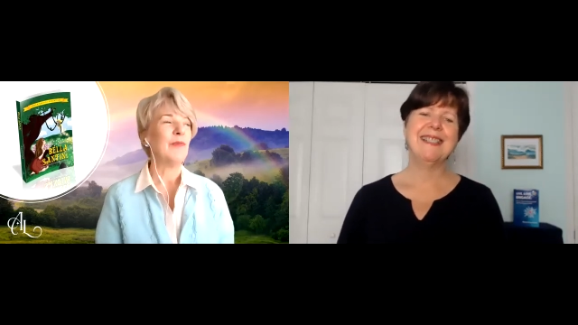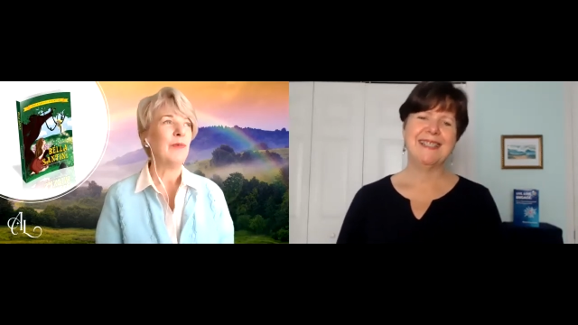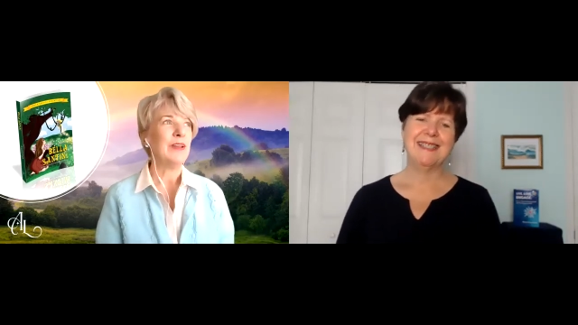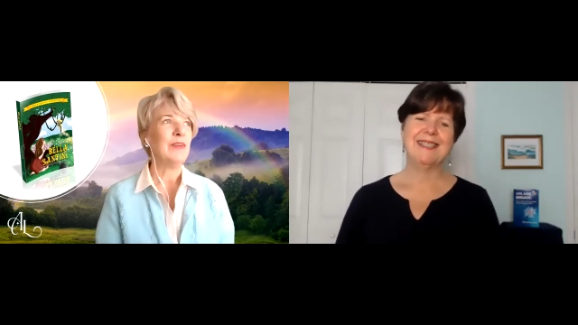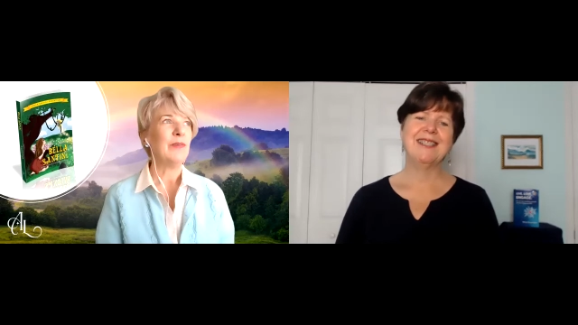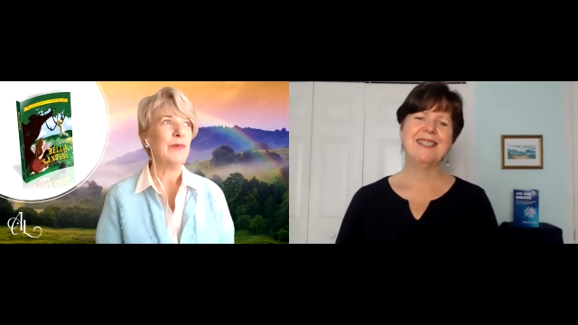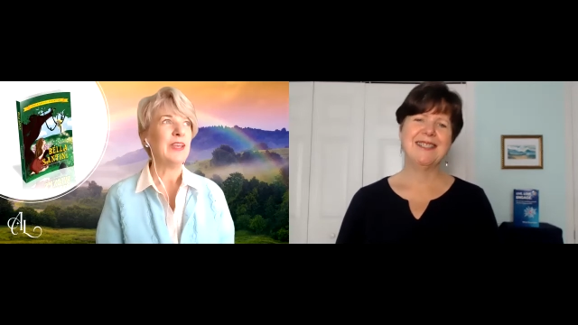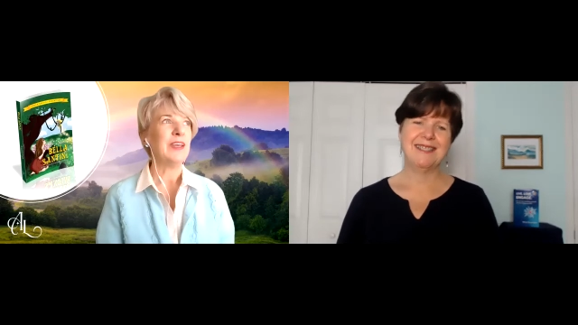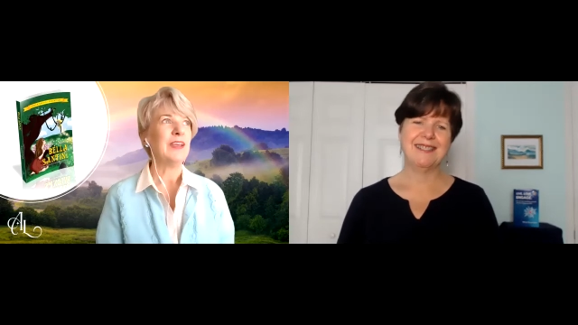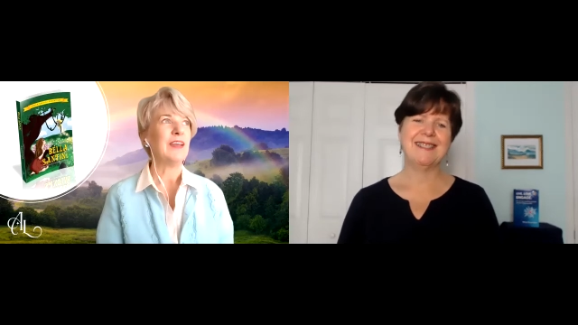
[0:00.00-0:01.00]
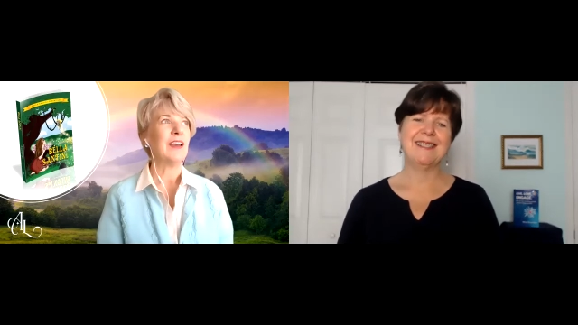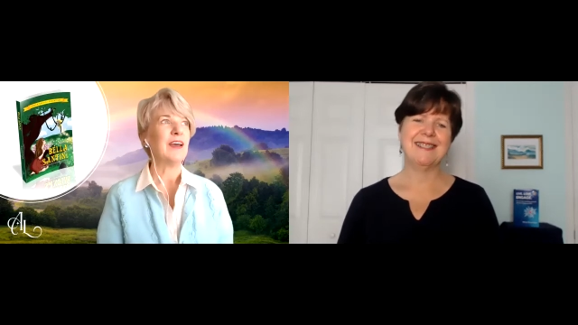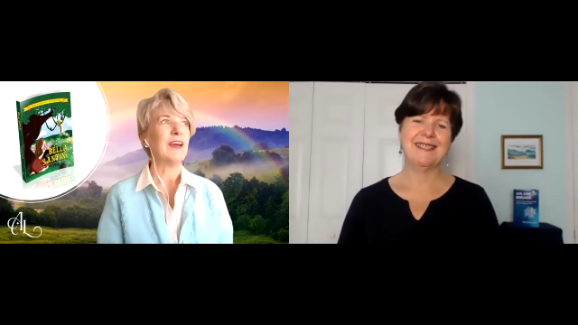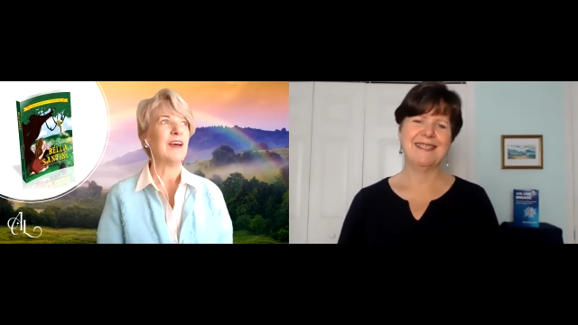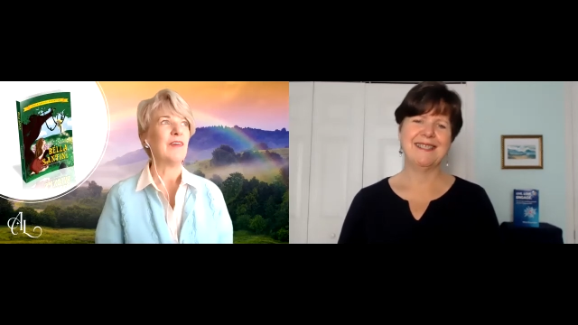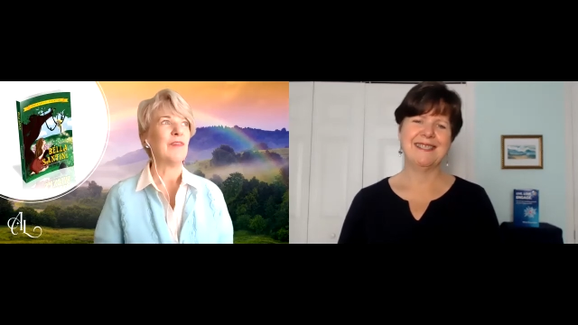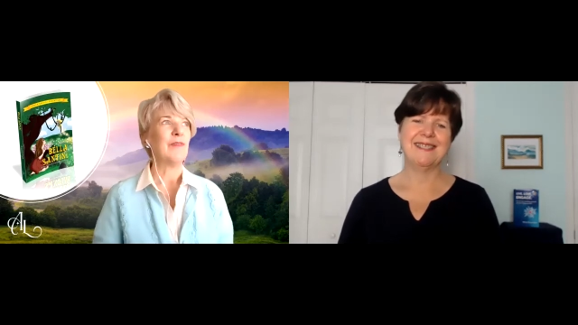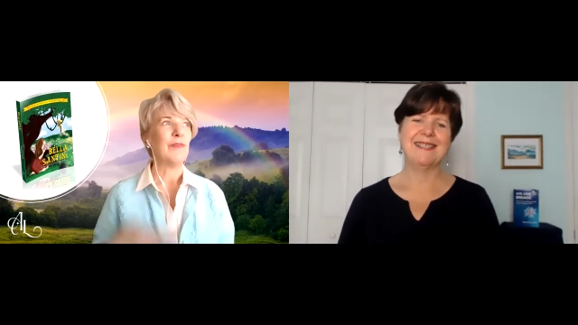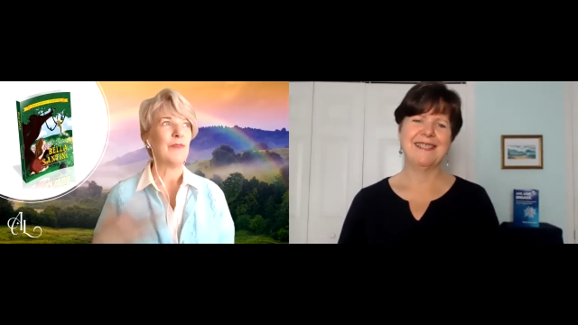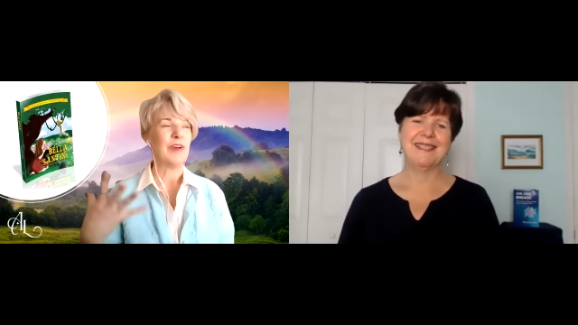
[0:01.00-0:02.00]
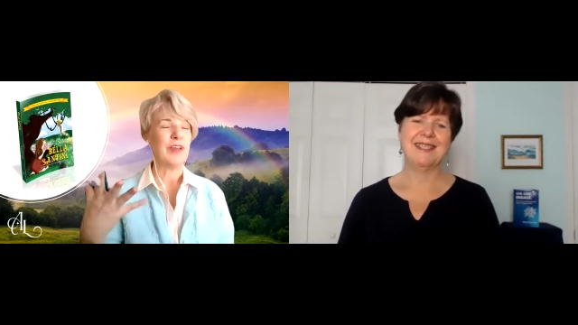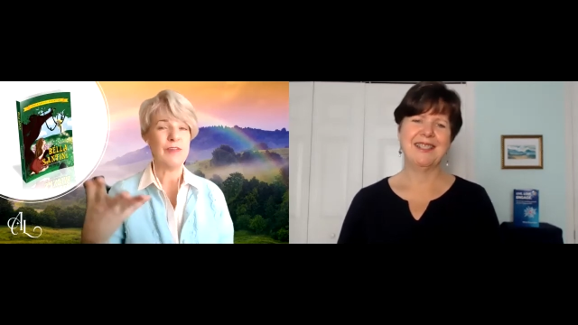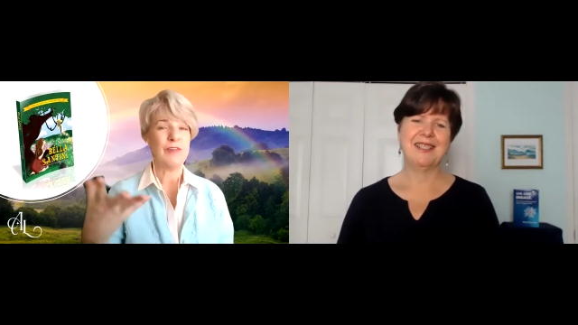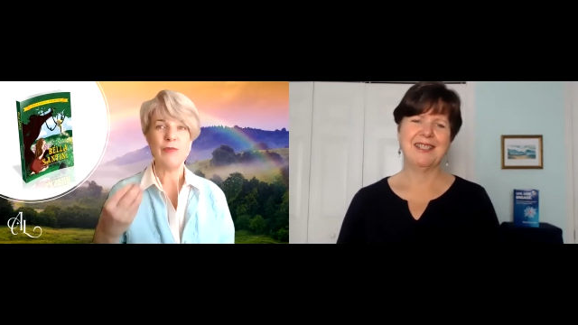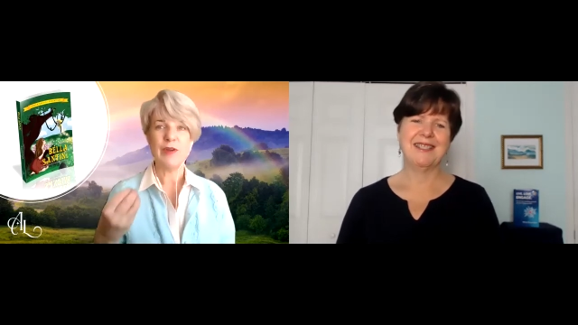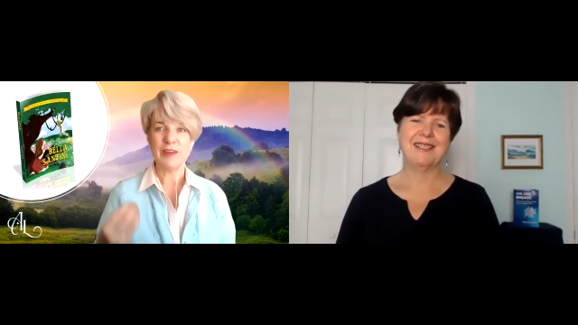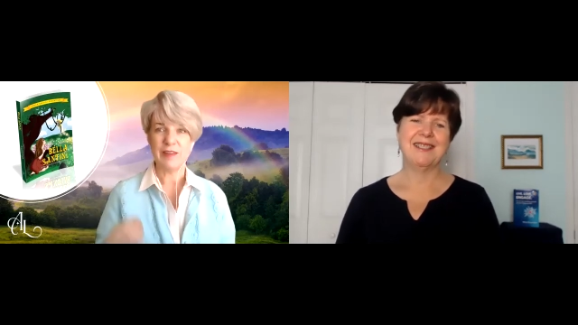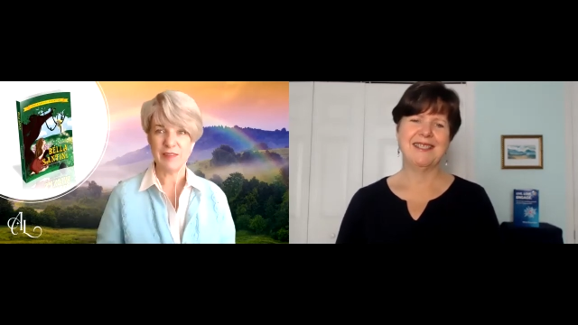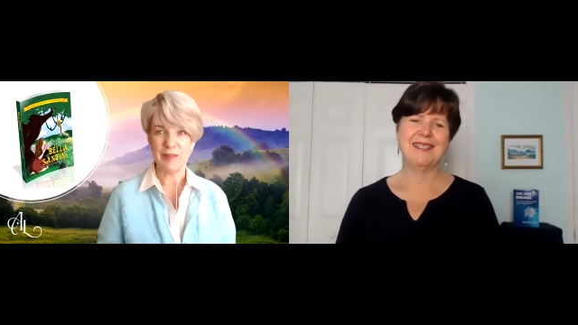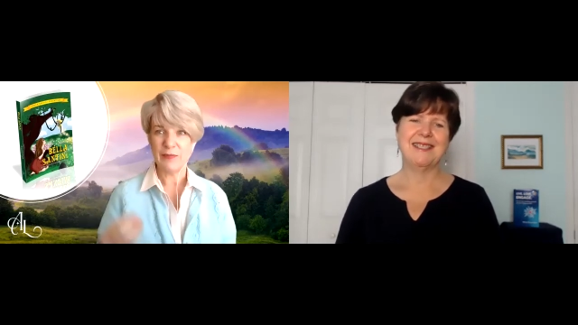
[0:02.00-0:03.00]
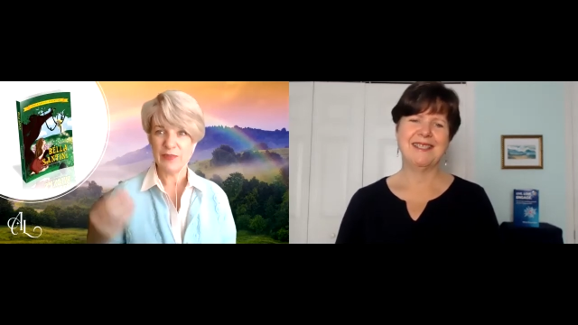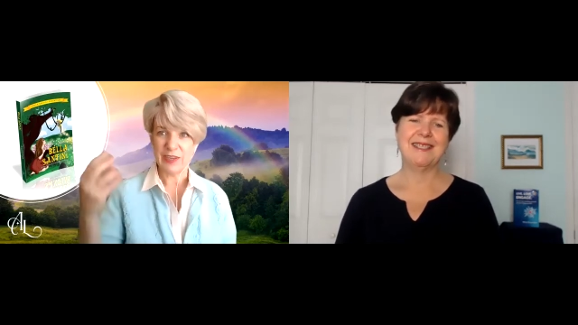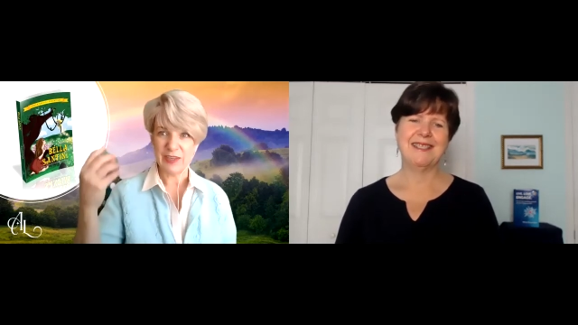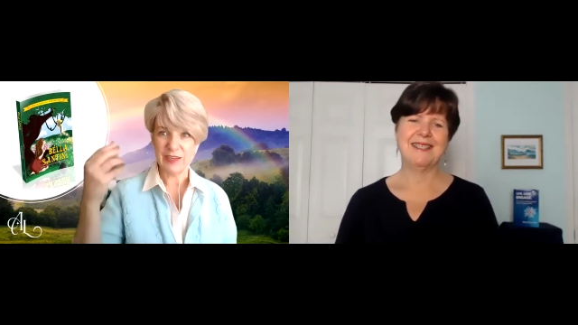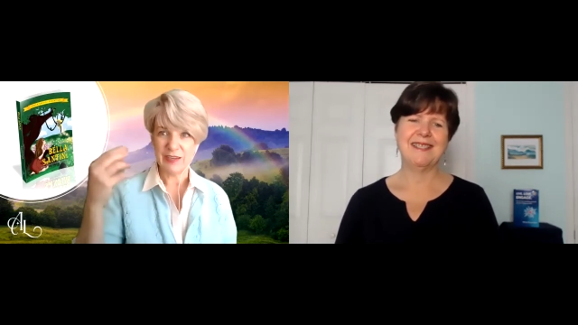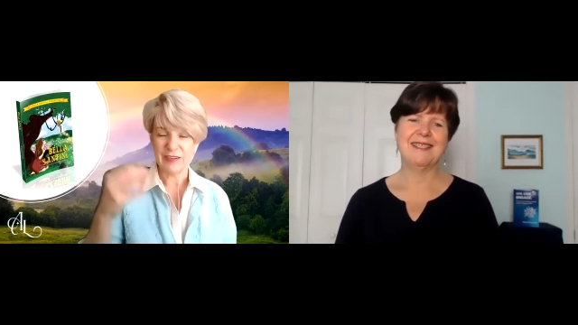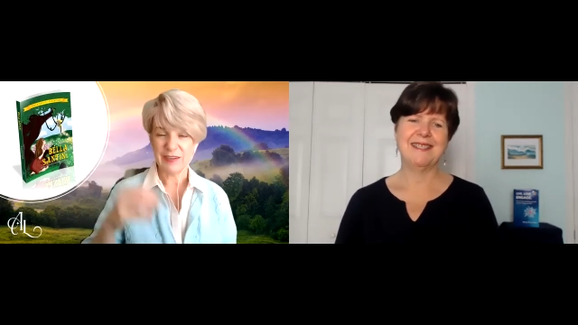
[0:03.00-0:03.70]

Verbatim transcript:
Speaker 1: When we, if we simply